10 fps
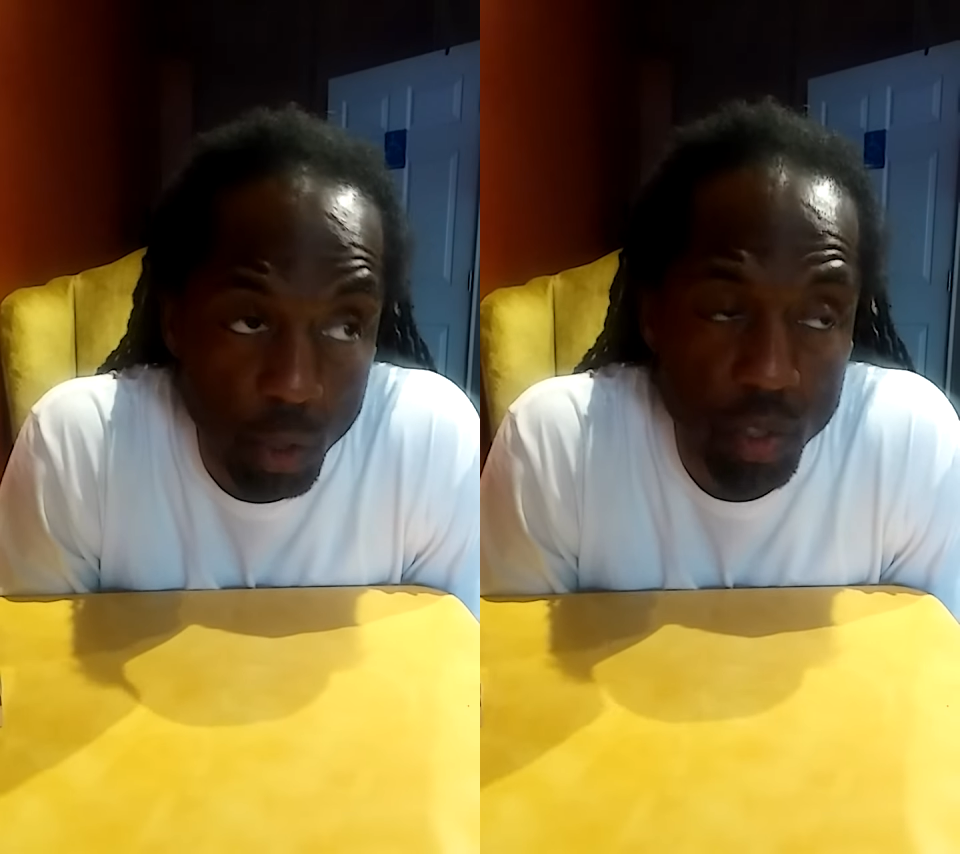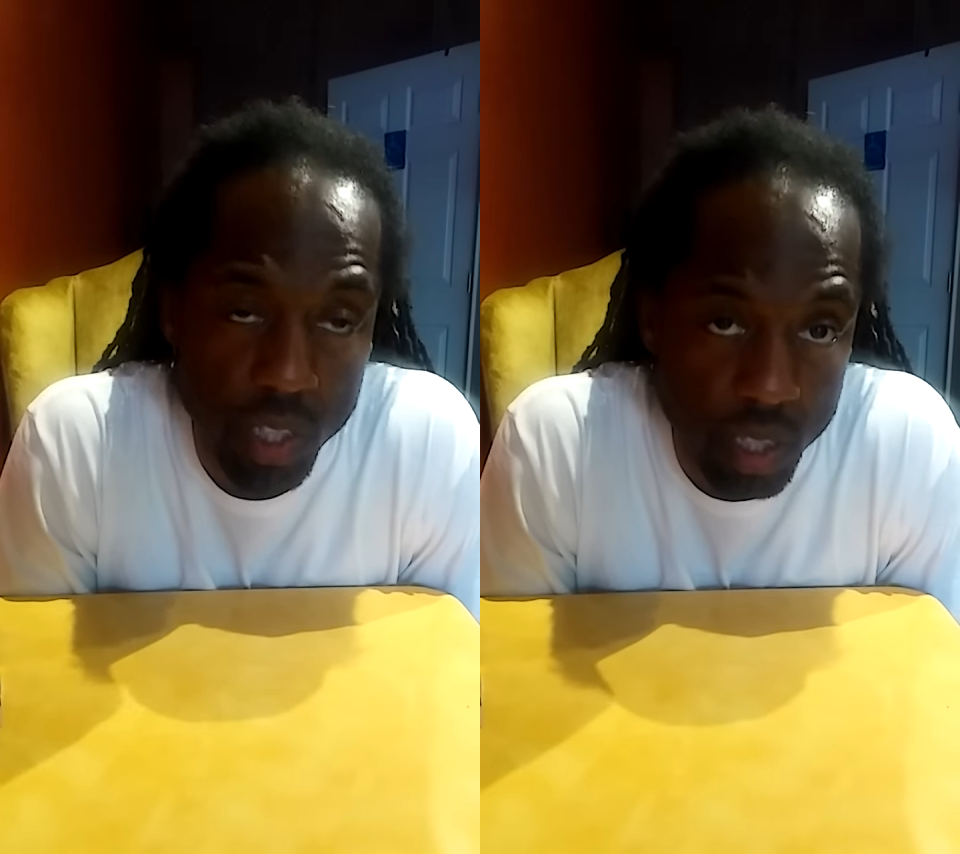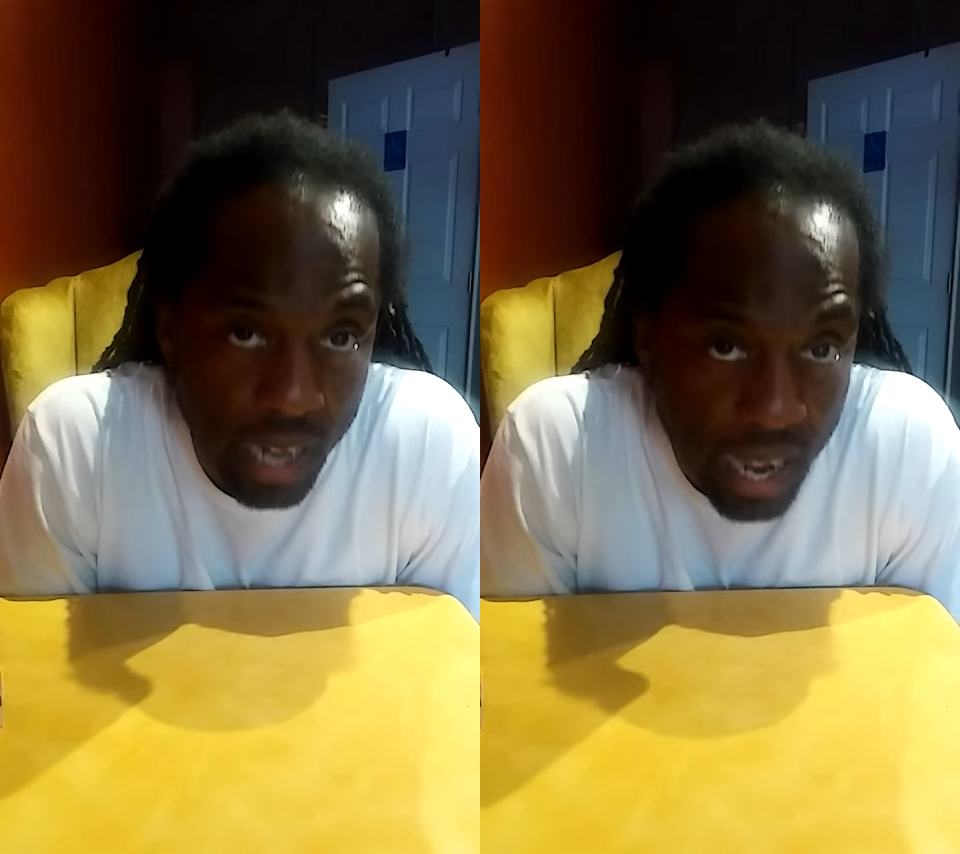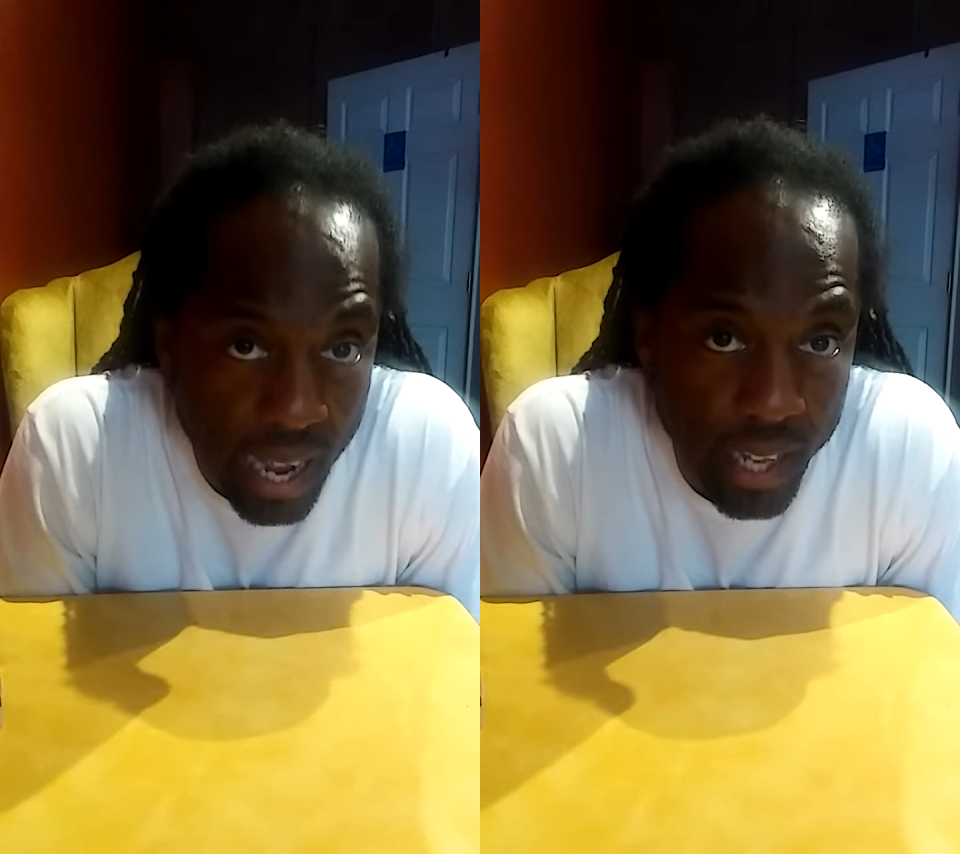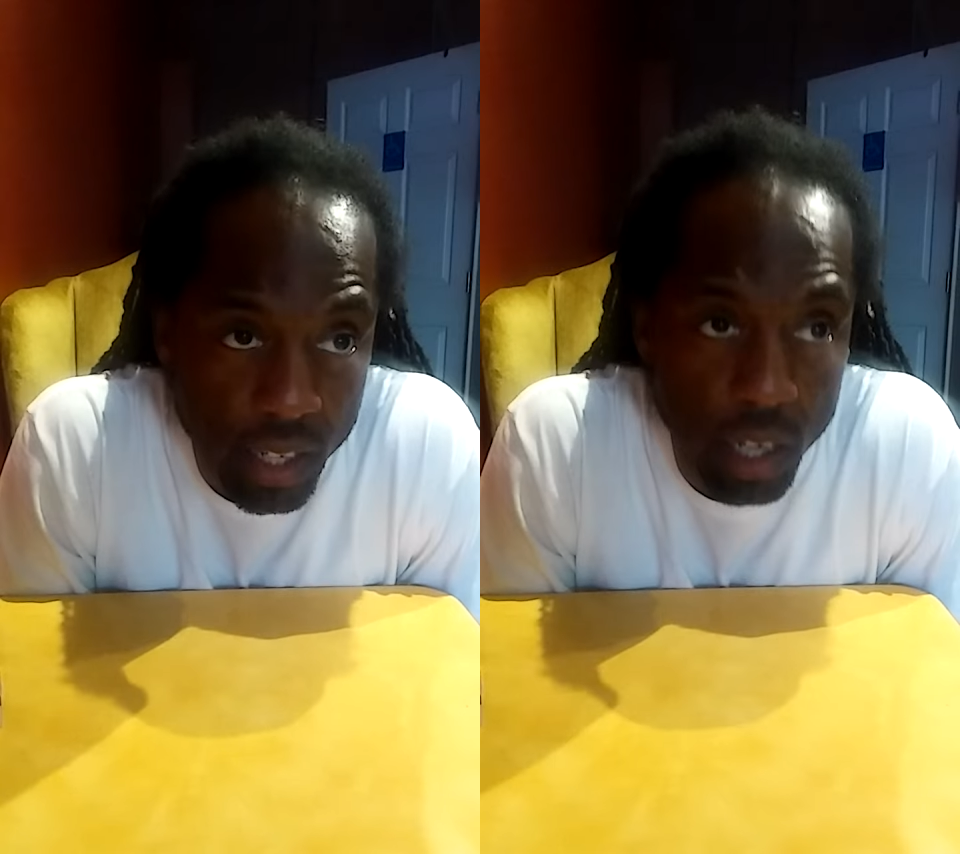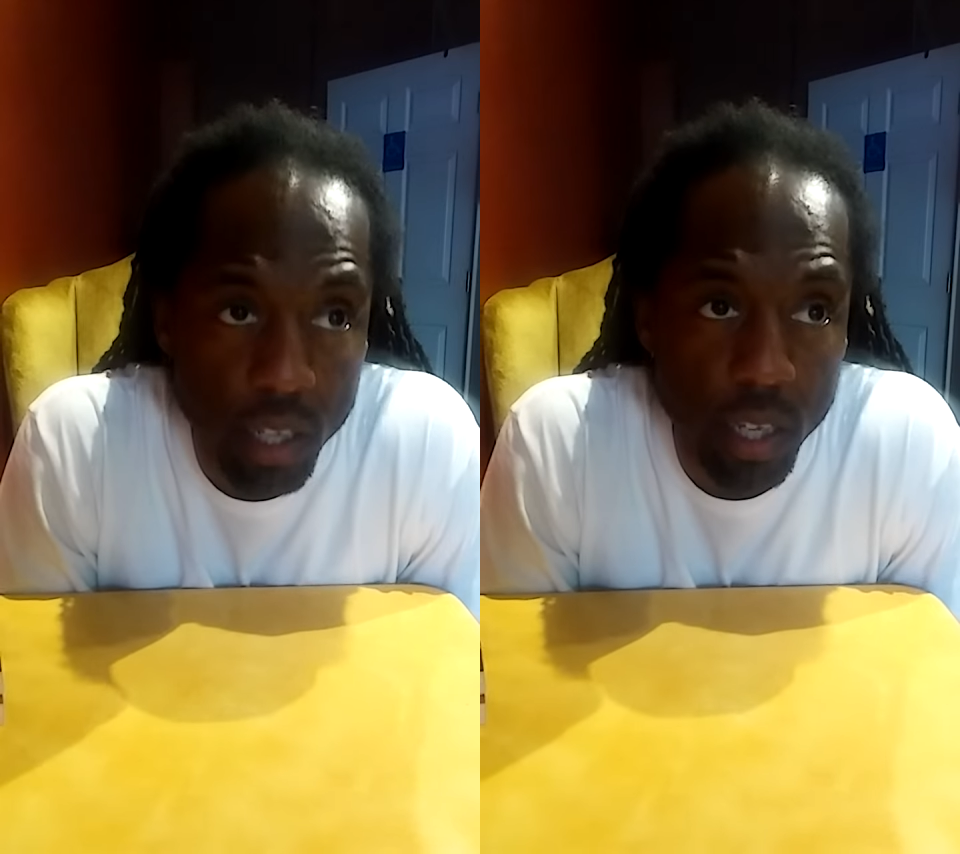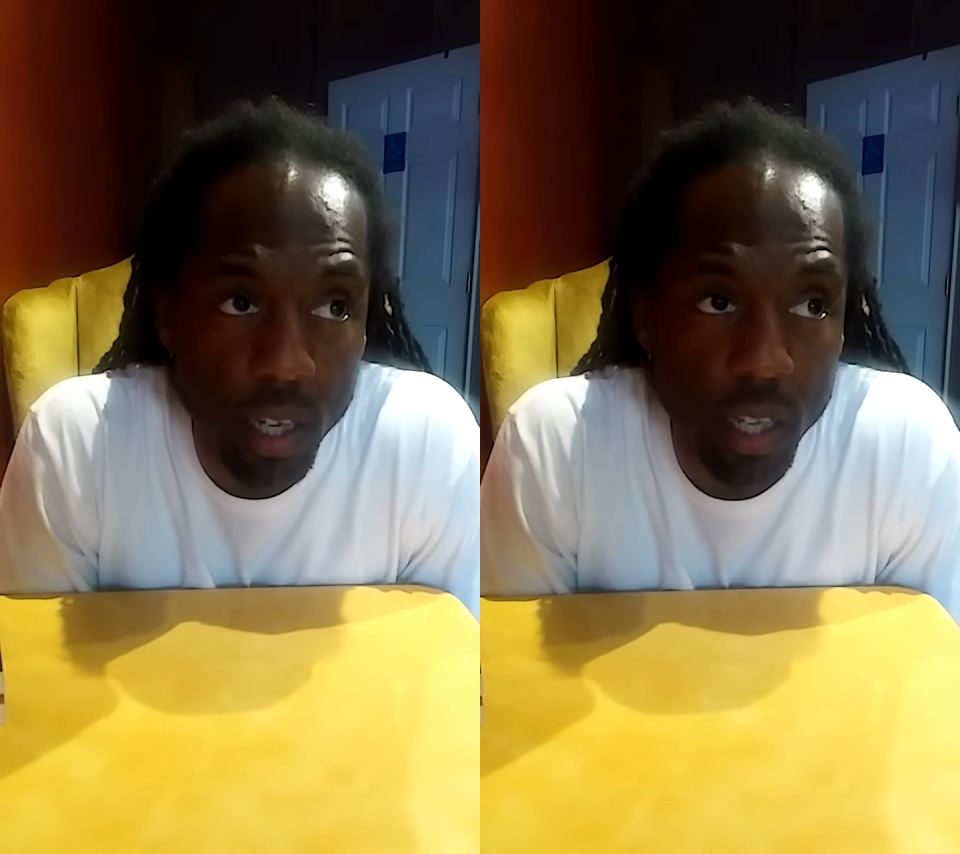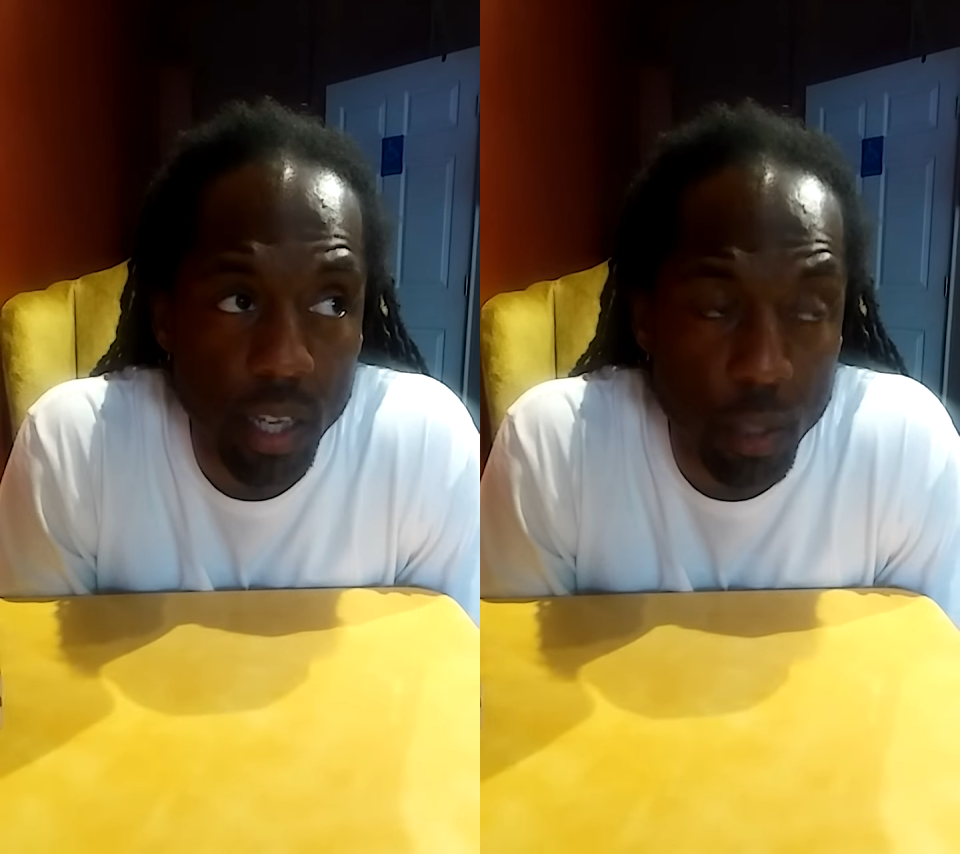They usually die
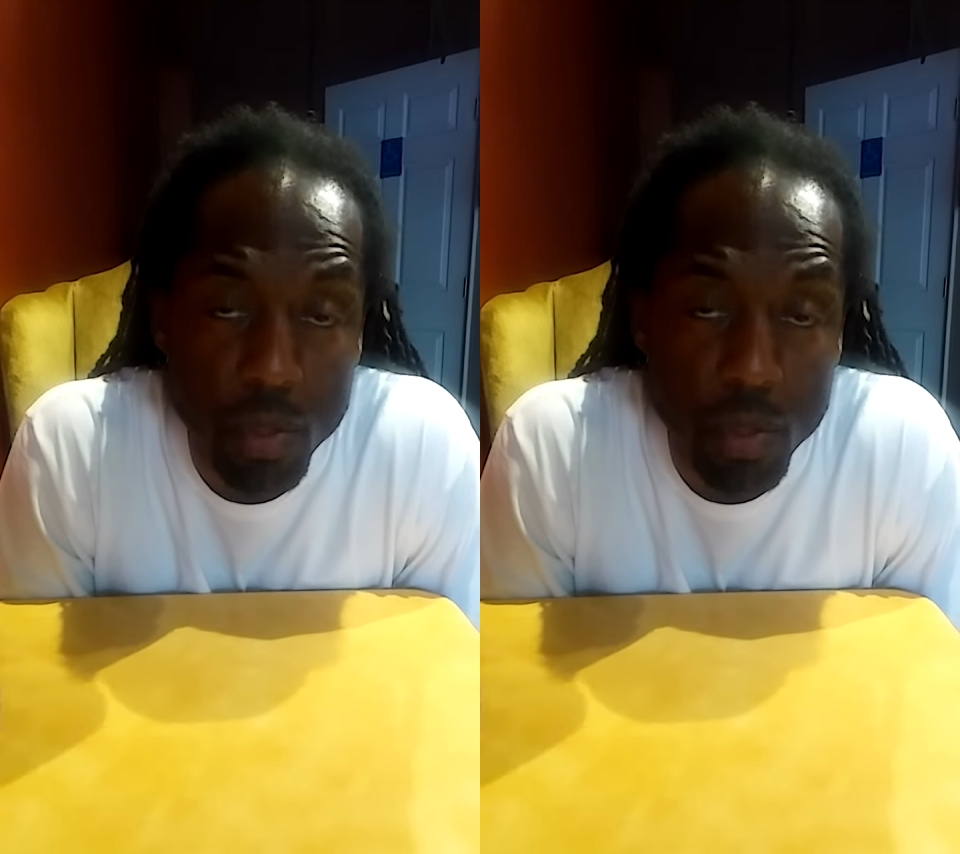in